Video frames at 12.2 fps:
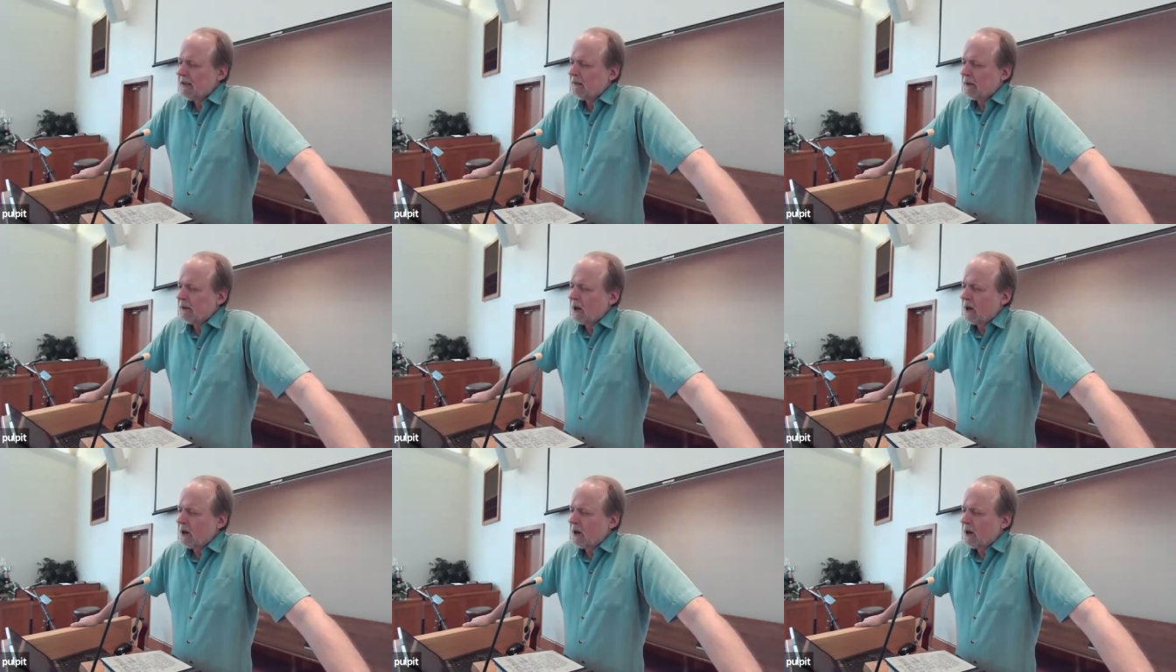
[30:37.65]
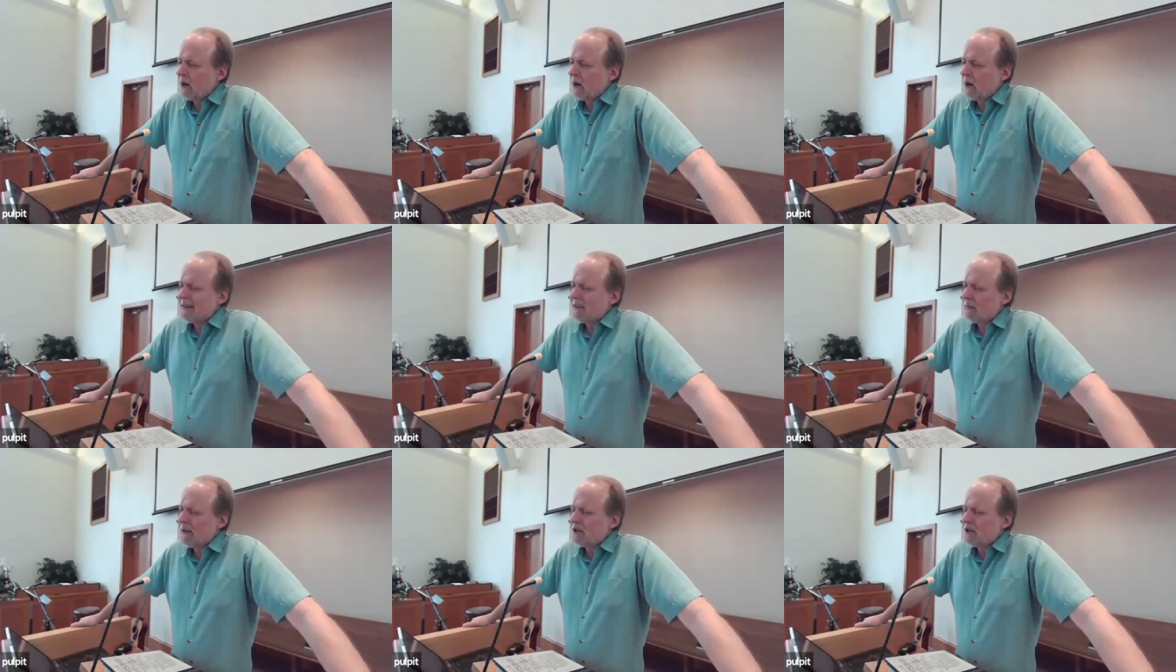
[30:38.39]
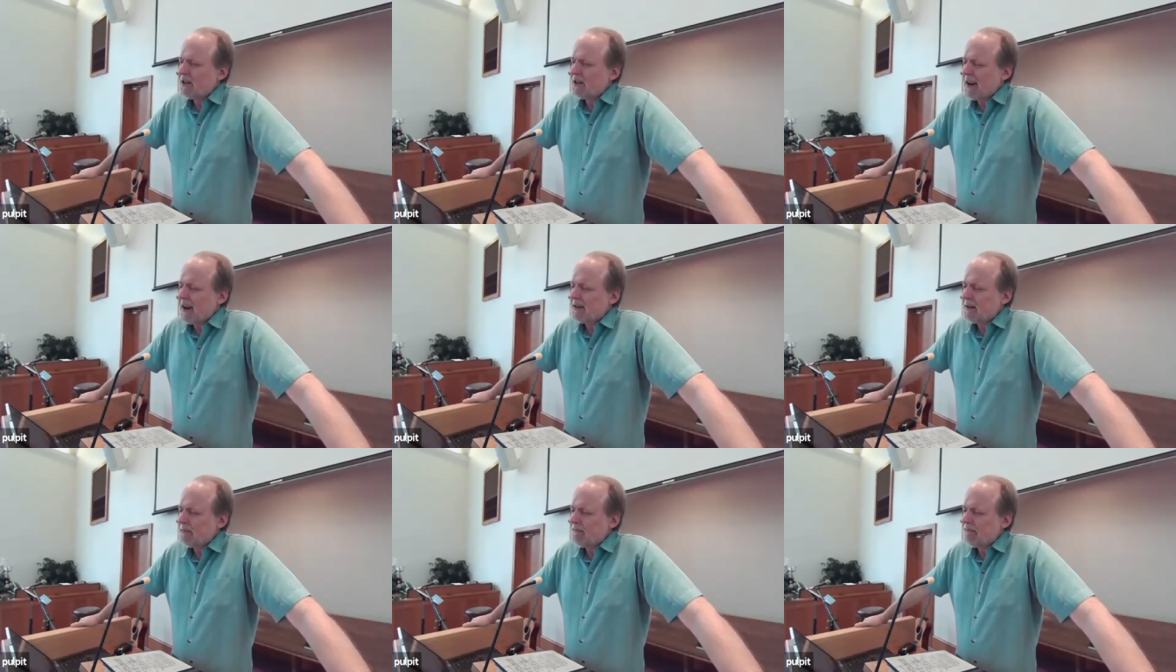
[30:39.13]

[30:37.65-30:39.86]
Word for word: We know that witness is being shared.